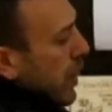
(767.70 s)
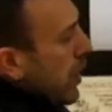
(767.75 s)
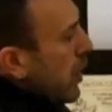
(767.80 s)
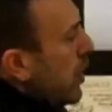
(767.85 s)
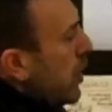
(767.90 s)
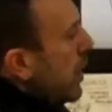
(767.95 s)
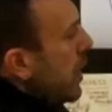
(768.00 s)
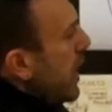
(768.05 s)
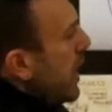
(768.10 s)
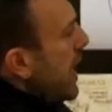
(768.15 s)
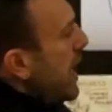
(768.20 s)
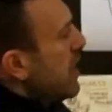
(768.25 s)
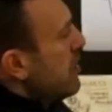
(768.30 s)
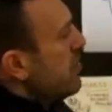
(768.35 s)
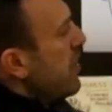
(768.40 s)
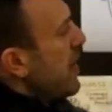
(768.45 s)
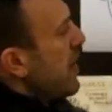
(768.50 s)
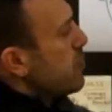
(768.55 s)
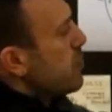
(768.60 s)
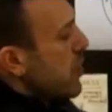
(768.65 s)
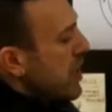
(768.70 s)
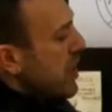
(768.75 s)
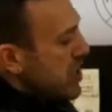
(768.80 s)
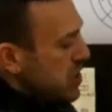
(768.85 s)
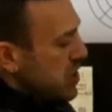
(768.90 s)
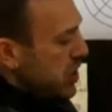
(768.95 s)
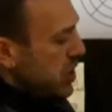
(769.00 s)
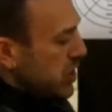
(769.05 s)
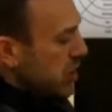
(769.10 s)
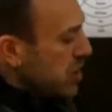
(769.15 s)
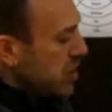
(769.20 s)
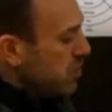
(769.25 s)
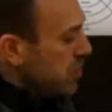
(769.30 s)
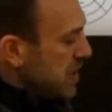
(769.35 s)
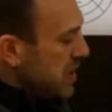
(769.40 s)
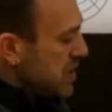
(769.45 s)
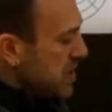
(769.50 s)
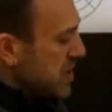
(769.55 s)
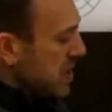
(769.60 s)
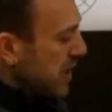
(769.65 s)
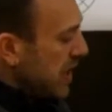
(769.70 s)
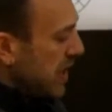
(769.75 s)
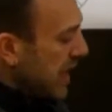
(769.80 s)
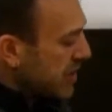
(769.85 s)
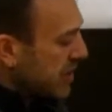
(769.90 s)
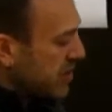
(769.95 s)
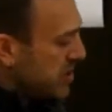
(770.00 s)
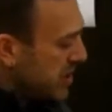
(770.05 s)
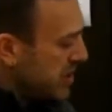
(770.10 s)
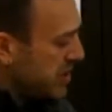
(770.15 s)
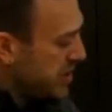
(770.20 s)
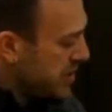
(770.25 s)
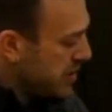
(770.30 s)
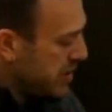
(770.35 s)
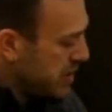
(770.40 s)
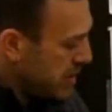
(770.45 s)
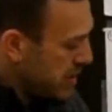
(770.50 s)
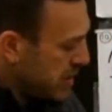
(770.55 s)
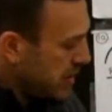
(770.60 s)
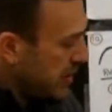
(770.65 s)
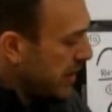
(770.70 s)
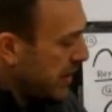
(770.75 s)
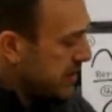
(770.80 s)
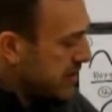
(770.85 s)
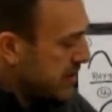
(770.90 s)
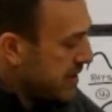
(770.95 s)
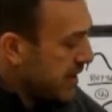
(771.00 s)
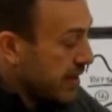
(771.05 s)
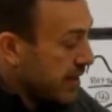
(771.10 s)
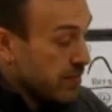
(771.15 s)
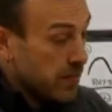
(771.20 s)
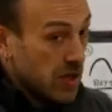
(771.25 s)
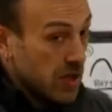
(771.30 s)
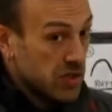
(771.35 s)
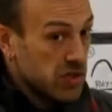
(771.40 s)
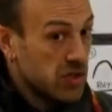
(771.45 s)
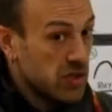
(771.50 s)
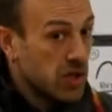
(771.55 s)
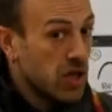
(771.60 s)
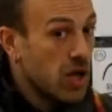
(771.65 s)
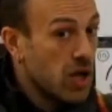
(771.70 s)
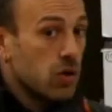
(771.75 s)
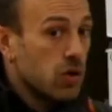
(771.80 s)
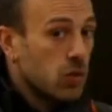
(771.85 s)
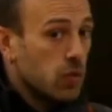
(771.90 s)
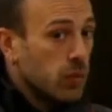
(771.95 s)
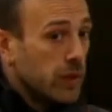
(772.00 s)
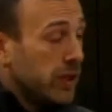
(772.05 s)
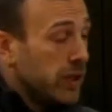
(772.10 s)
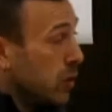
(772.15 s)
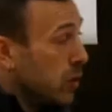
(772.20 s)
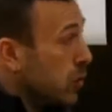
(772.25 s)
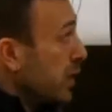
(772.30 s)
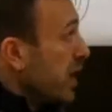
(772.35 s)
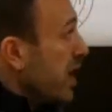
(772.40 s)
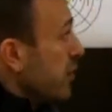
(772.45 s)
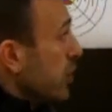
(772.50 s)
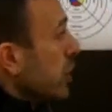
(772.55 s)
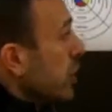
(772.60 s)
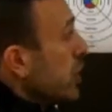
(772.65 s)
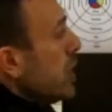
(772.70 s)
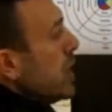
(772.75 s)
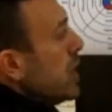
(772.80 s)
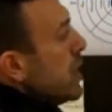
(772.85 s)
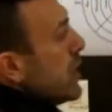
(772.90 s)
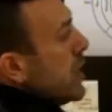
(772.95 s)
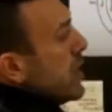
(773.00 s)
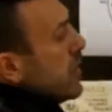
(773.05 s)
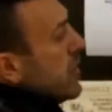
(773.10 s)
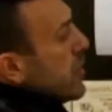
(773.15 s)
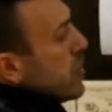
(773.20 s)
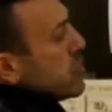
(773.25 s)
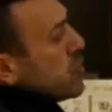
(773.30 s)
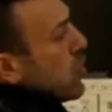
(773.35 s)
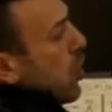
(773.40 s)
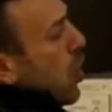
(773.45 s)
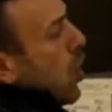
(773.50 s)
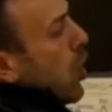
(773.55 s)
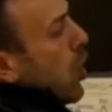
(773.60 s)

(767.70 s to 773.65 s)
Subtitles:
where a vibration can be selected, let's say amongst the color wheel or whatever, there's